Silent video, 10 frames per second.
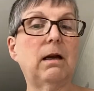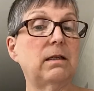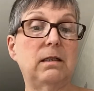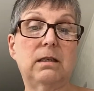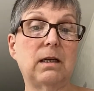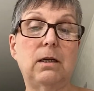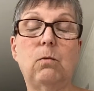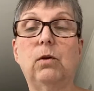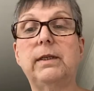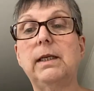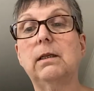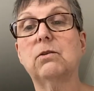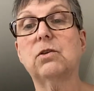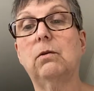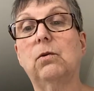I didn't tell you what
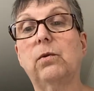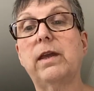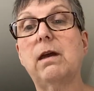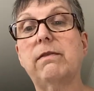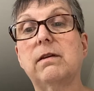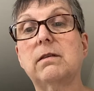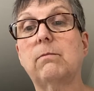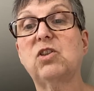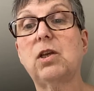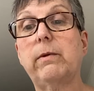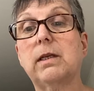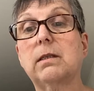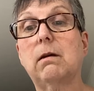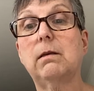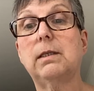needles on all the others. I'm so
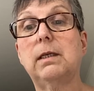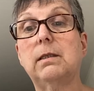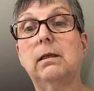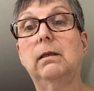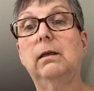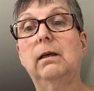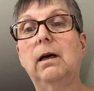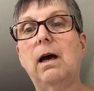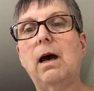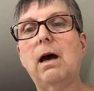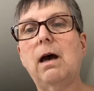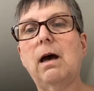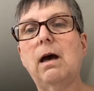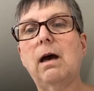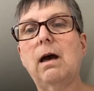excited.
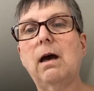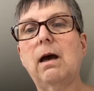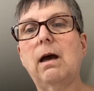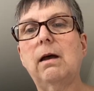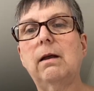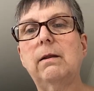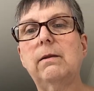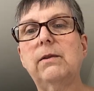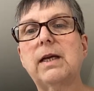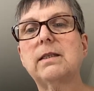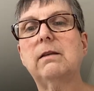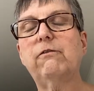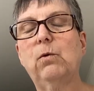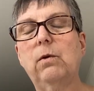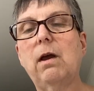That's
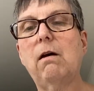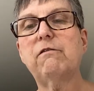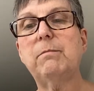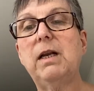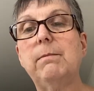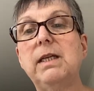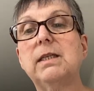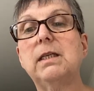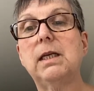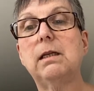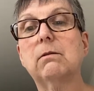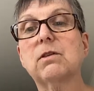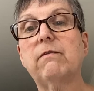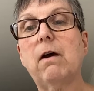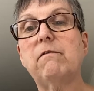4.5 millimeter needles,
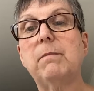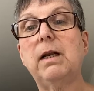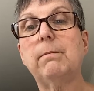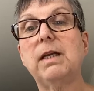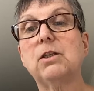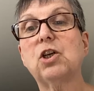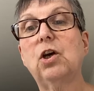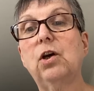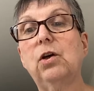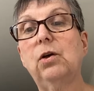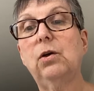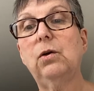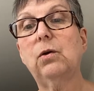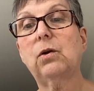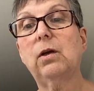5 millimeter
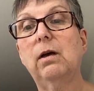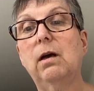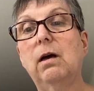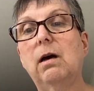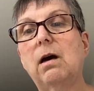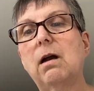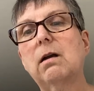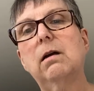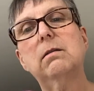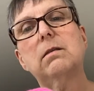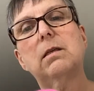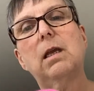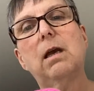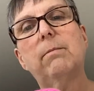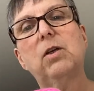hook. I can't see
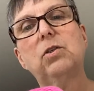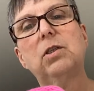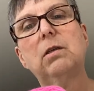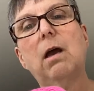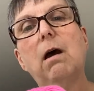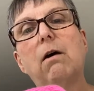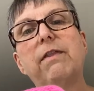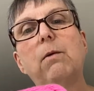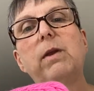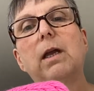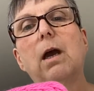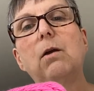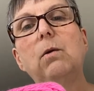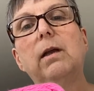how much is on. Ah, there we go.